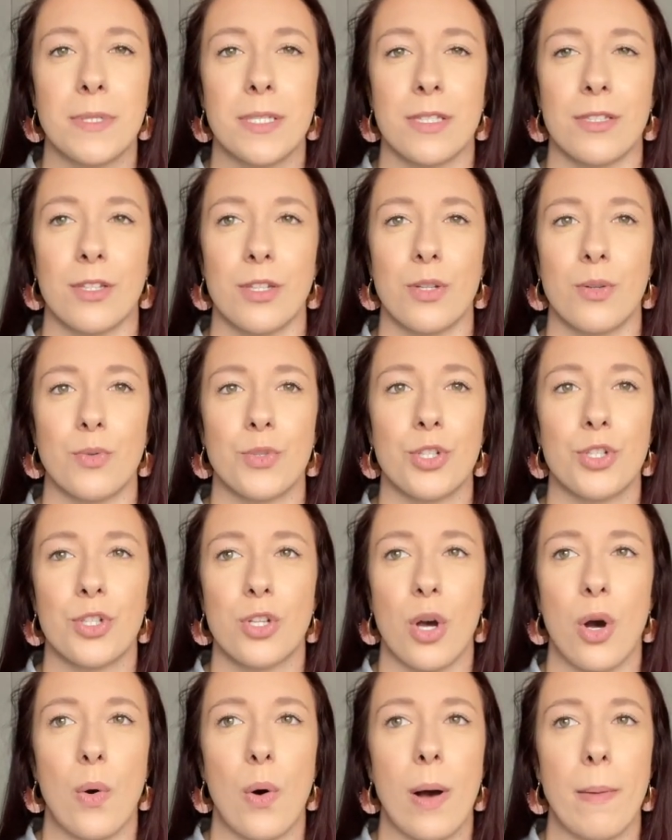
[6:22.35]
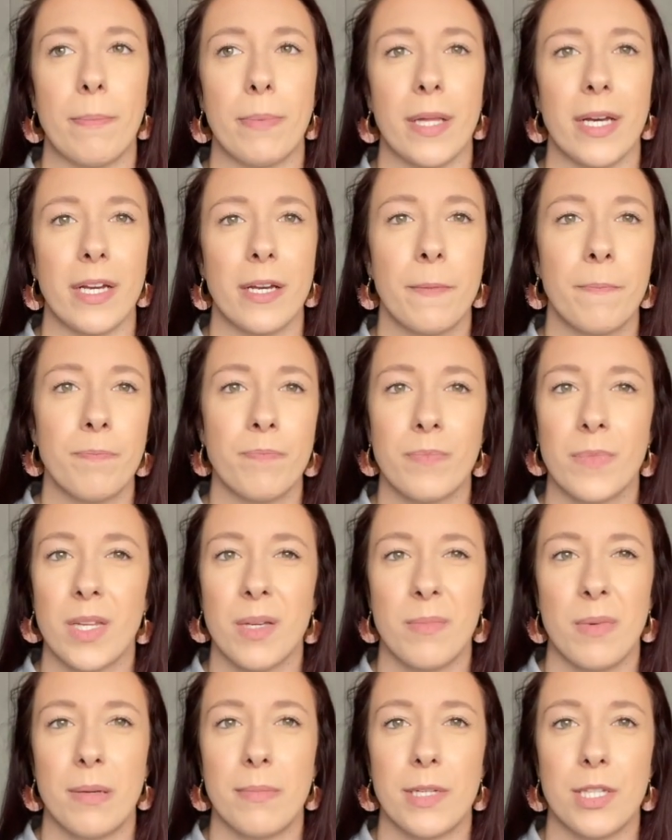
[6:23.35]
So you just go up like
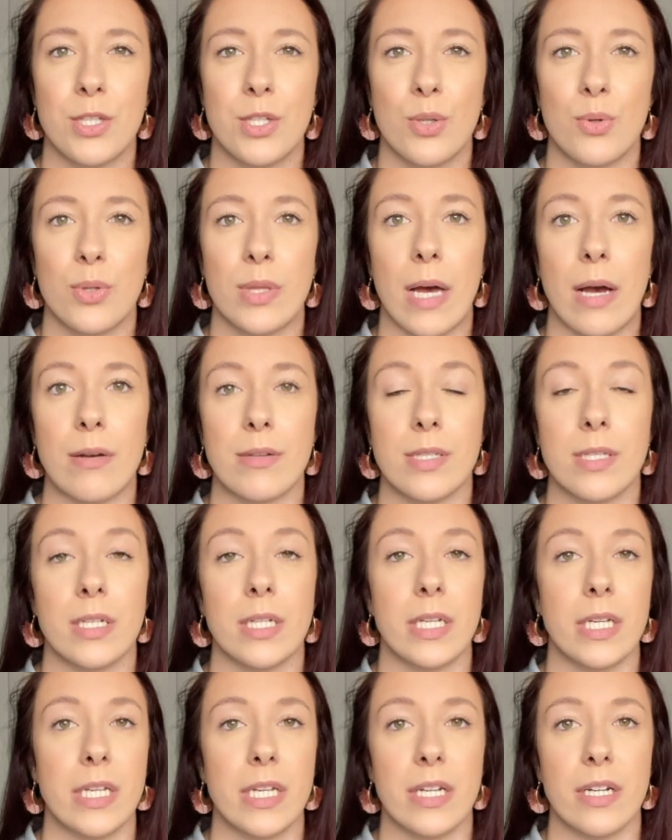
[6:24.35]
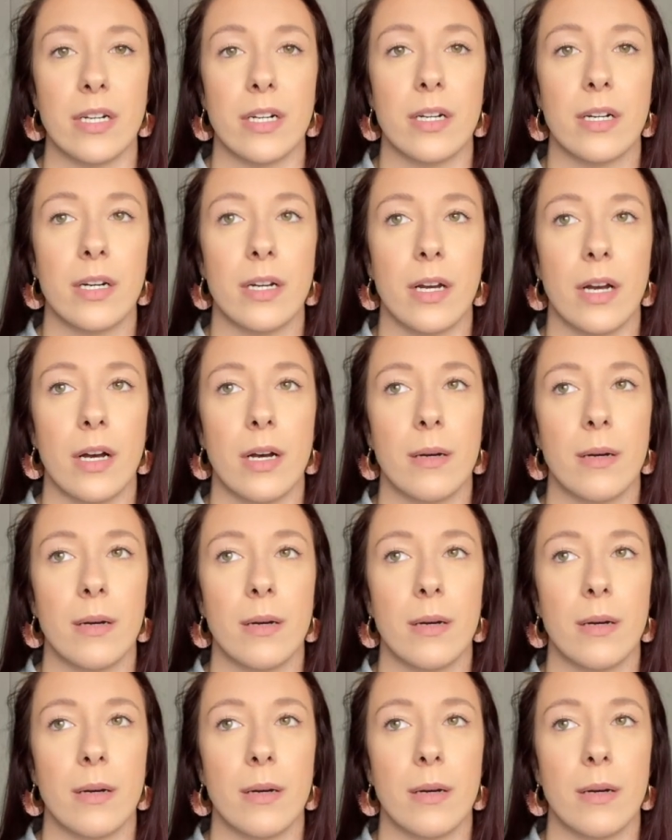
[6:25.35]
maybe $2,000 a year.